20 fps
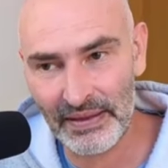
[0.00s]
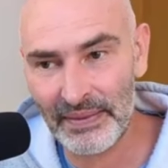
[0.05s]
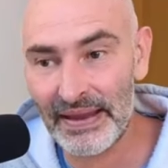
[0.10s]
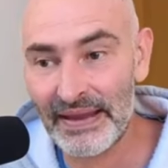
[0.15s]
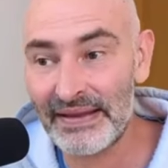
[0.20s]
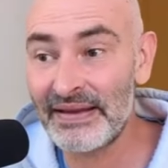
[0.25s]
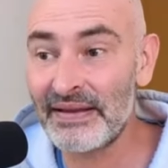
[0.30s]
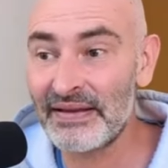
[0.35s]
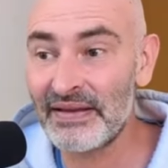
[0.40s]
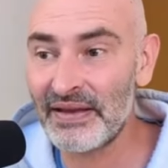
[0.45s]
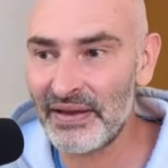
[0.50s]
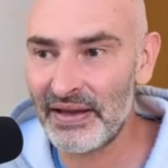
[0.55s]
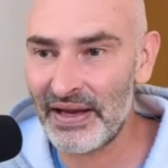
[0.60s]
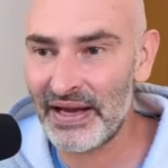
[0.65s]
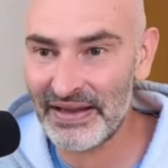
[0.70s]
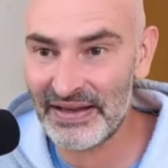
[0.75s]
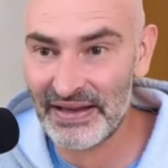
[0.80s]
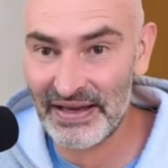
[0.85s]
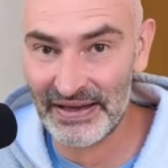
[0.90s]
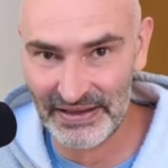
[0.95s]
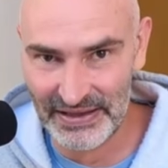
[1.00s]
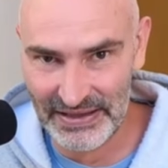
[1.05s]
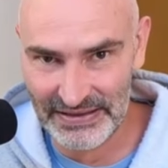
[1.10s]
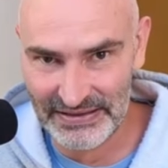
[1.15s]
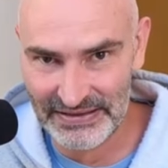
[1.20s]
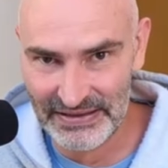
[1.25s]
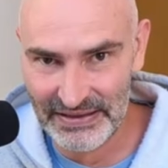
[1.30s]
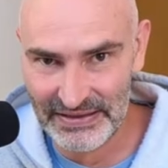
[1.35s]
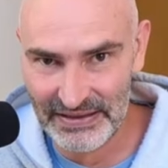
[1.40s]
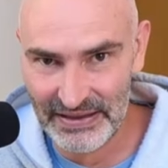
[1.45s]
And the third idea
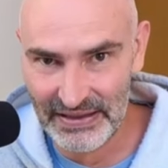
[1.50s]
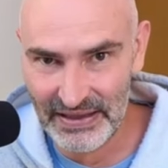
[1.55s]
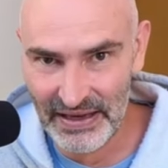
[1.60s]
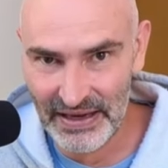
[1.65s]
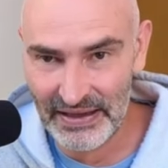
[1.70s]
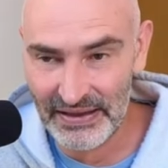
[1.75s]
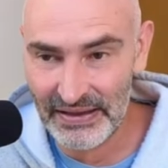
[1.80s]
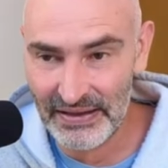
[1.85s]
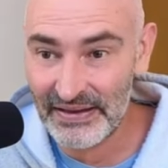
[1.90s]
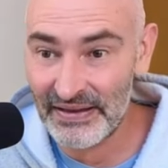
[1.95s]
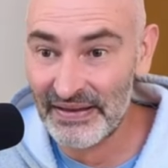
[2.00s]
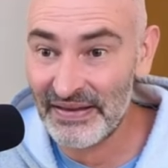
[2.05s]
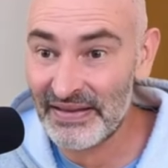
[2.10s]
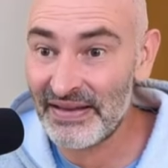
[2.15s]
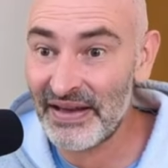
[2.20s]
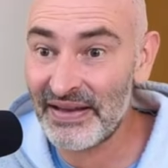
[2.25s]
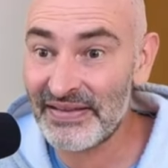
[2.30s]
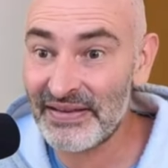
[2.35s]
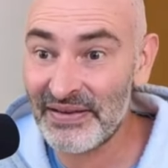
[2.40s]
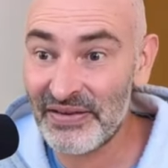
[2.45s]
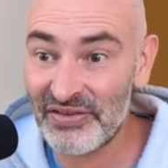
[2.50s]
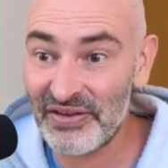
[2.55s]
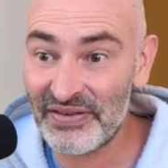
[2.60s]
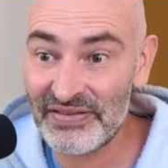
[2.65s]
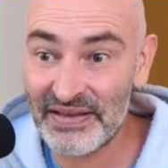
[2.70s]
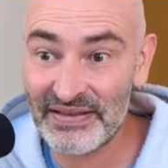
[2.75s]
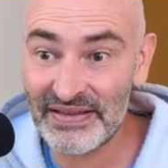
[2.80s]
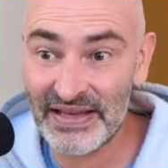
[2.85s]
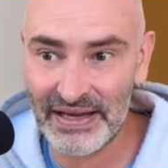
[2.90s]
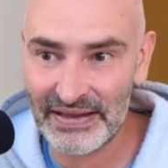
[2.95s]
is that the knight doesn't just
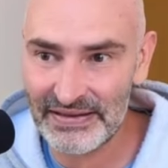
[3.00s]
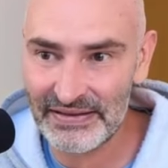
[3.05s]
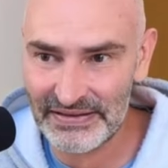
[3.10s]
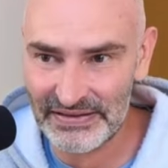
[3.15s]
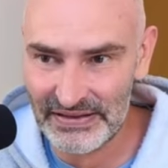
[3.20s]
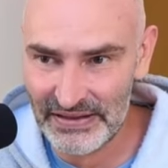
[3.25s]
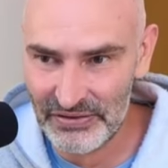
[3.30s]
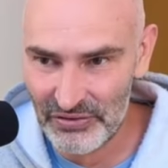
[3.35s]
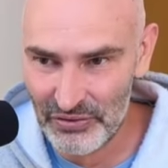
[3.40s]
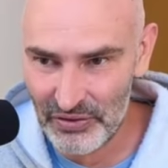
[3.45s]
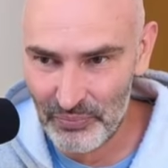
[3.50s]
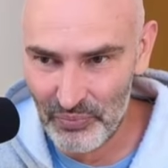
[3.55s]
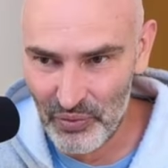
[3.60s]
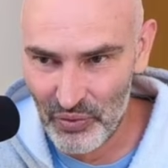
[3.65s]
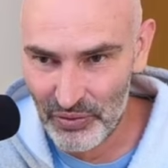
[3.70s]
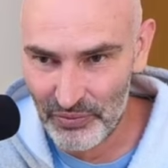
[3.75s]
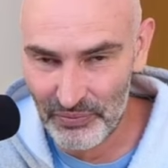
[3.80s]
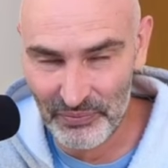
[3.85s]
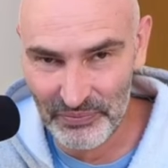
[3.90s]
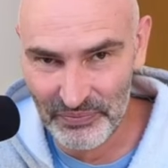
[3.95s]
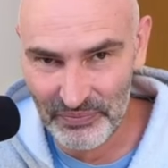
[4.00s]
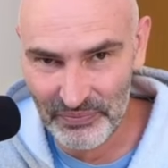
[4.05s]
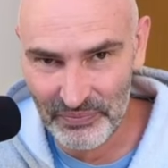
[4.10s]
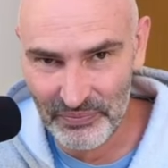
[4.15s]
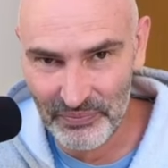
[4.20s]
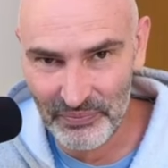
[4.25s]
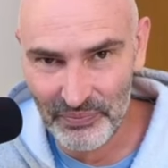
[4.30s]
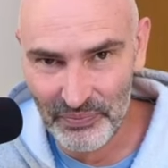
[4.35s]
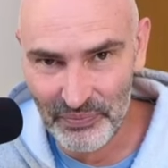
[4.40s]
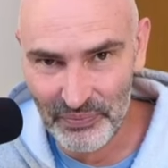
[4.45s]
attack the c3 pawn.
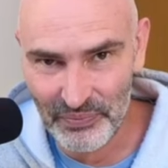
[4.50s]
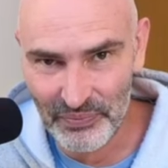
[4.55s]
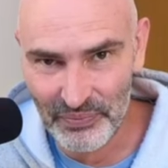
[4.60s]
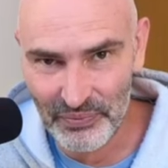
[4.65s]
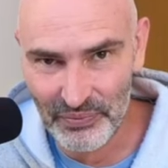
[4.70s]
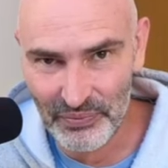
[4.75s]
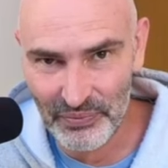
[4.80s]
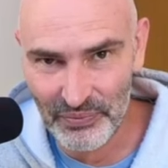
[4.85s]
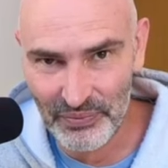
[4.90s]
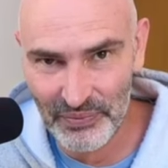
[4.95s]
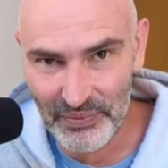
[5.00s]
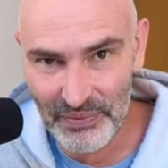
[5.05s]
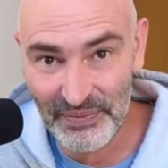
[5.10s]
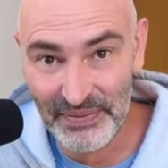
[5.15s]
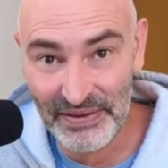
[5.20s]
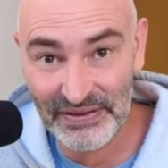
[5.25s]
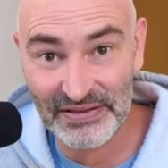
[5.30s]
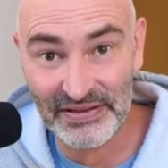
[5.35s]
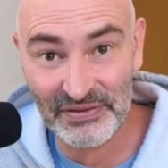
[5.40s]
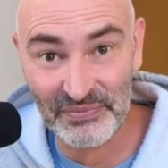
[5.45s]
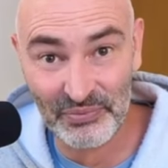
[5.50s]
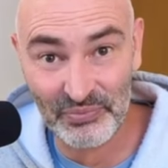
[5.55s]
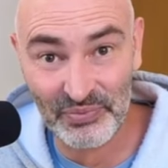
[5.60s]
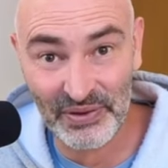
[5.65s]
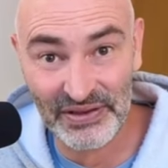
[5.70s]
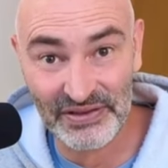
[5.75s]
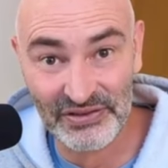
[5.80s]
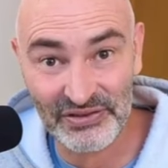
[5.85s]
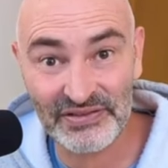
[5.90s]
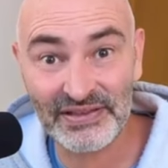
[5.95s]
It's even
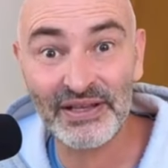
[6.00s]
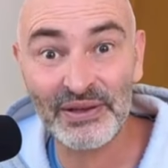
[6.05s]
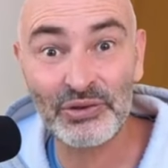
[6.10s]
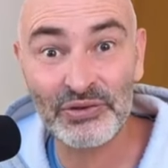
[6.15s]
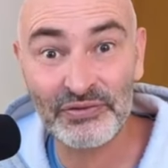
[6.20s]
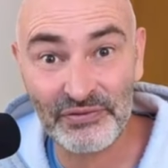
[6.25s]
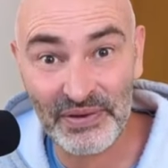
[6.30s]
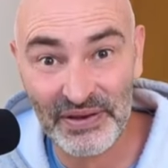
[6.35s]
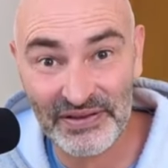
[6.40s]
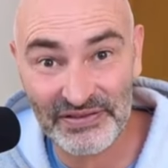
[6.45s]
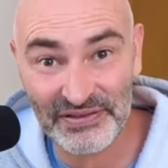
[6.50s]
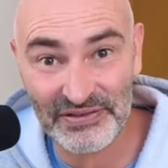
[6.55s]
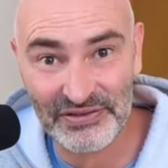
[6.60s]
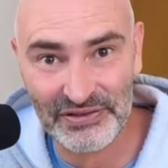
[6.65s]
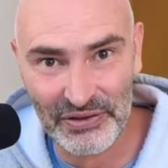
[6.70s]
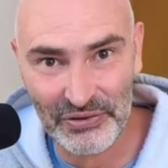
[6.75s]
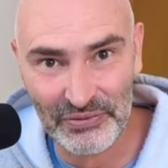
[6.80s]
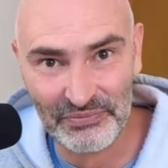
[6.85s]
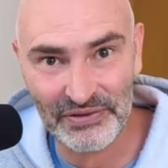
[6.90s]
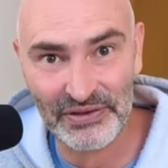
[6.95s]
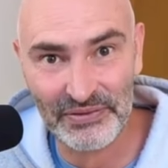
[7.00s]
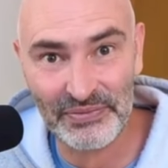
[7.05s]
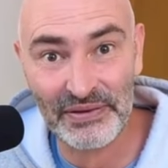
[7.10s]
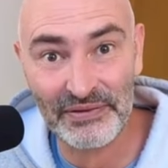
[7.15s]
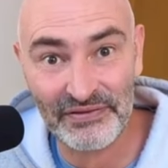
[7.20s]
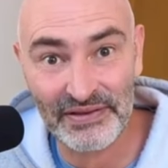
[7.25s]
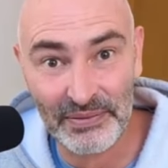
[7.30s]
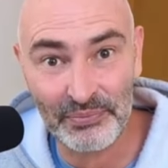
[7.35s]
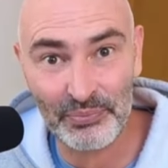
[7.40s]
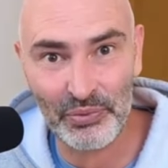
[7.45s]
ready to sacrifice itself, even
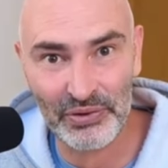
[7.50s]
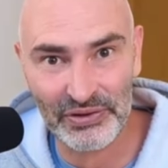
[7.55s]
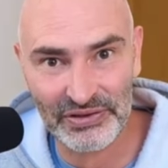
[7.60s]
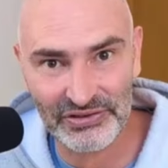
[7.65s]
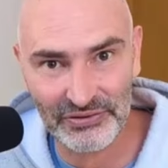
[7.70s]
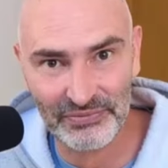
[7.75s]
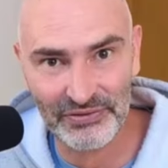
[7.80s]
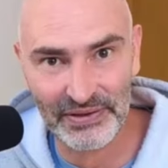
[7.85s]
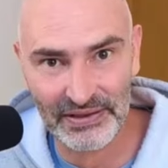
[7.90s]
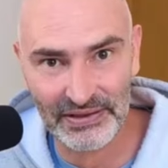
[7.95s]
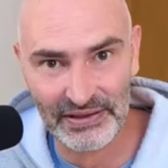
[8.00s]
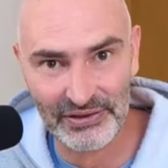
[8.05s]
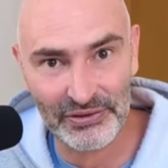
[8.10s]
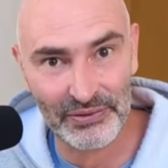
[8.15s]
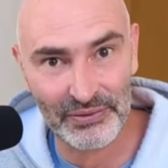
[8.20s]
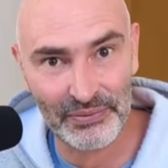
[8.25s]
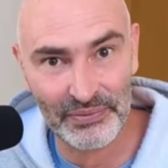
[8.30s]
if that pawn is defended.